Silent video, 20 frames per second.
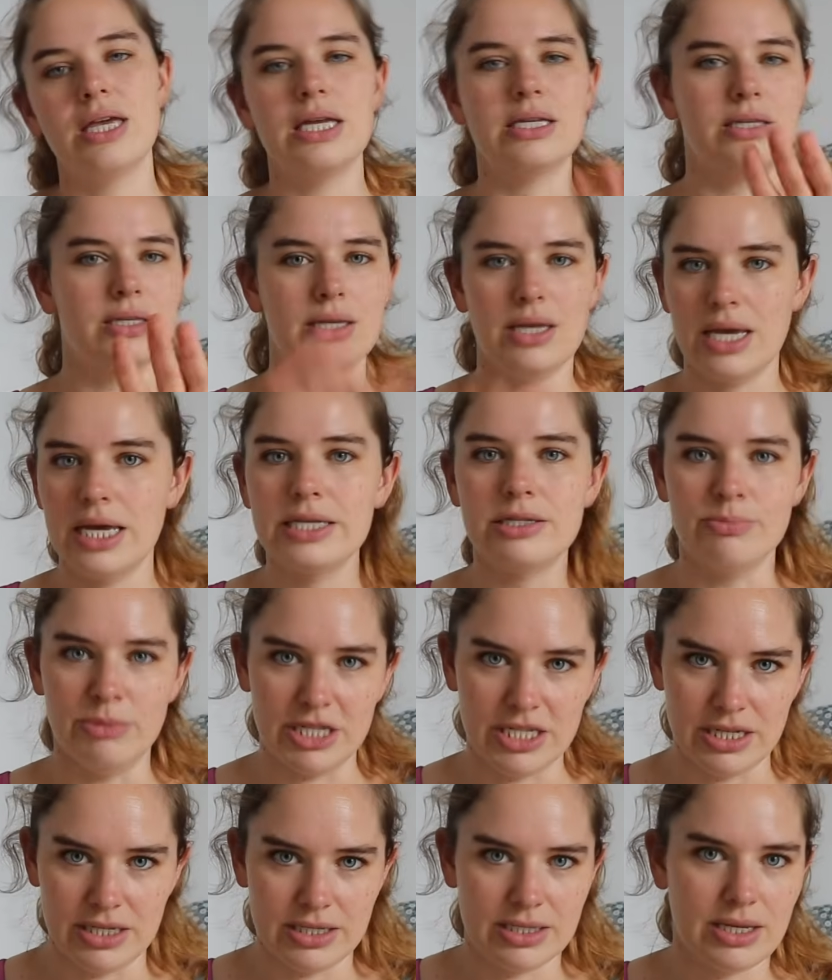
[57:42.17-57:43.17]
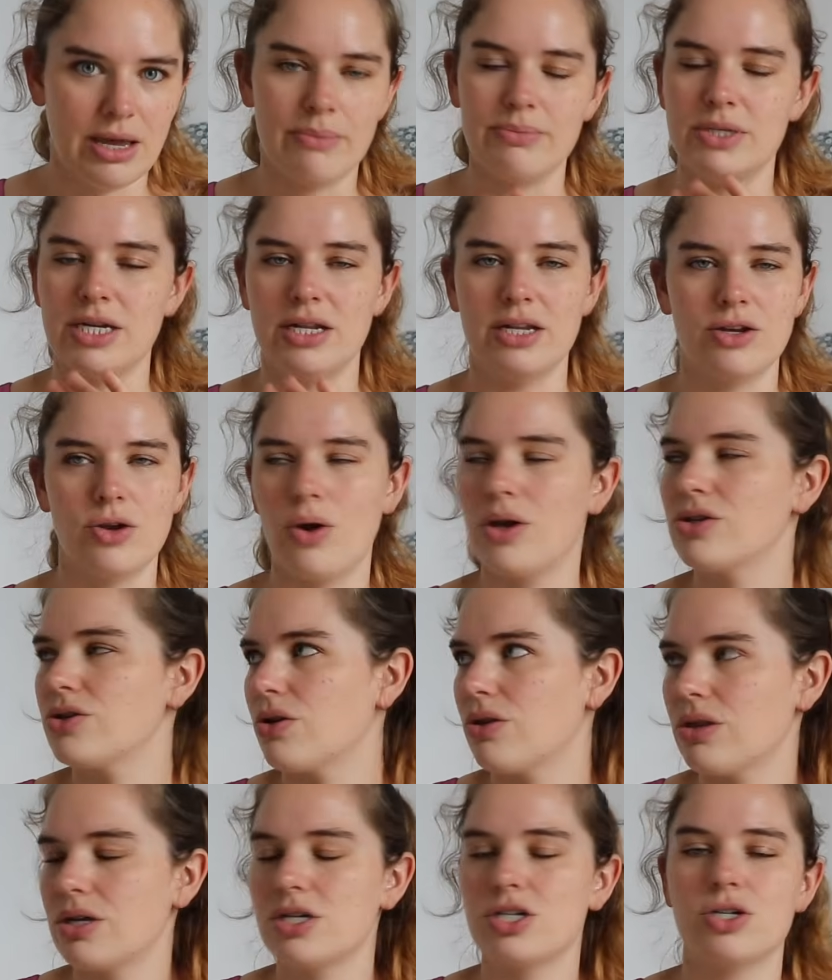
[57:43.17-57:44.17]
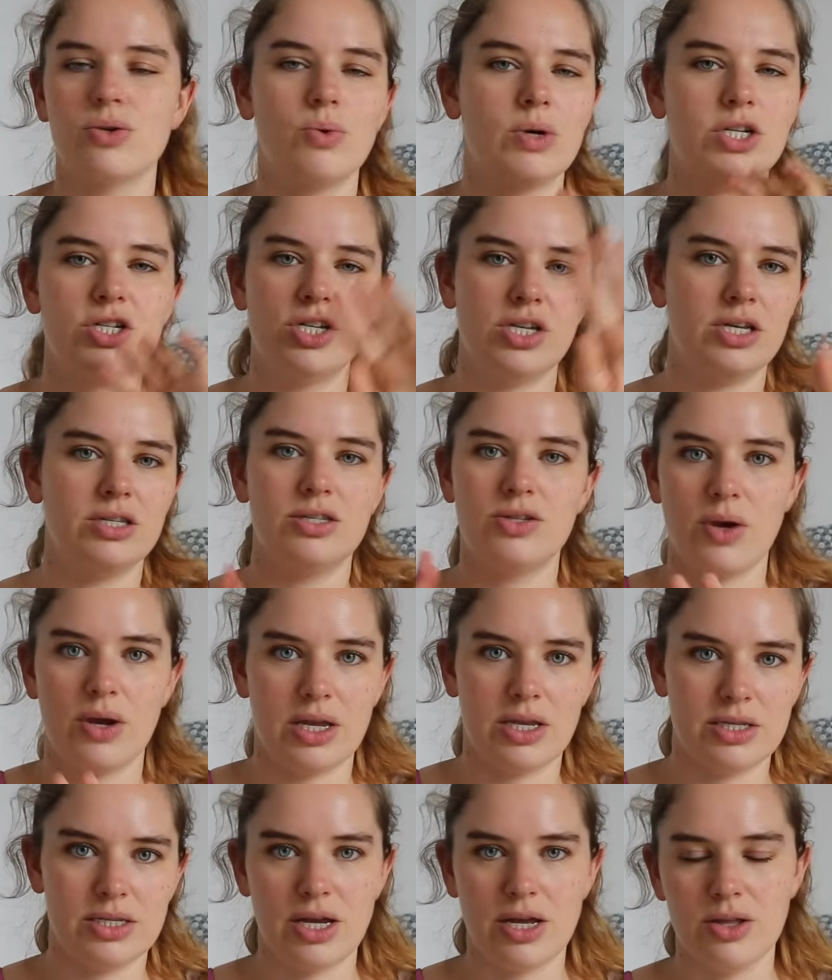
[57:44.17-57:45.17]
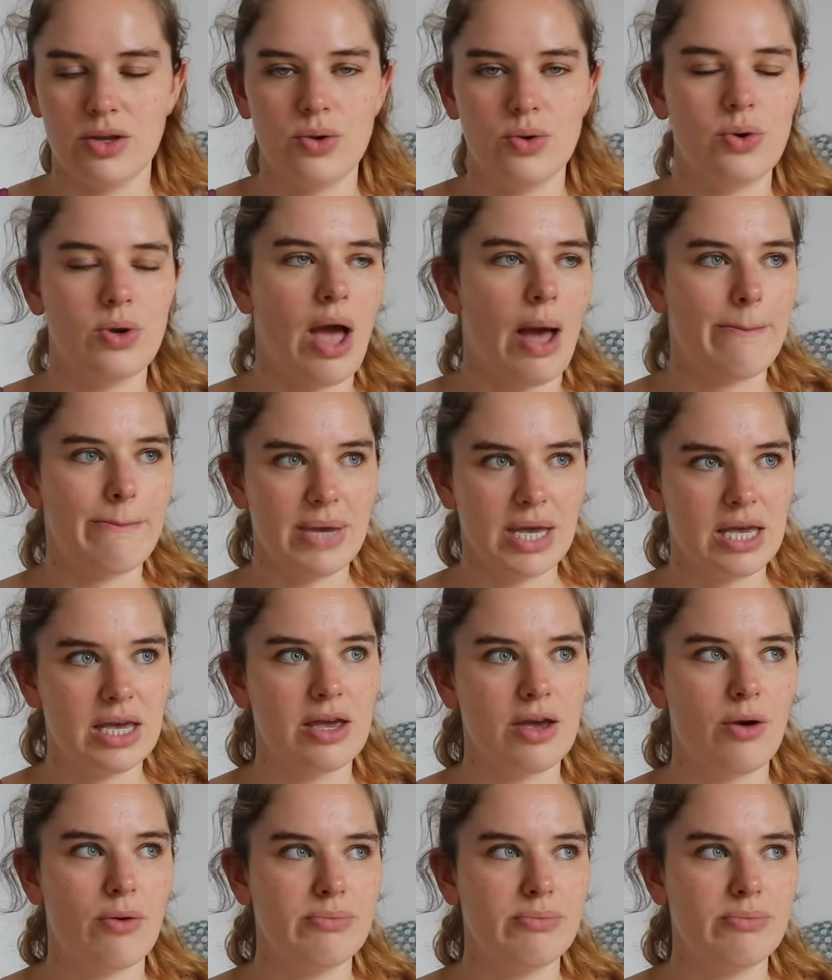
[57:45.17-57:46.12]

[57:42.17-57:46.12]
It's mittens. I'm telling you, I don't think she'll watch this, so I can tell you I'm making her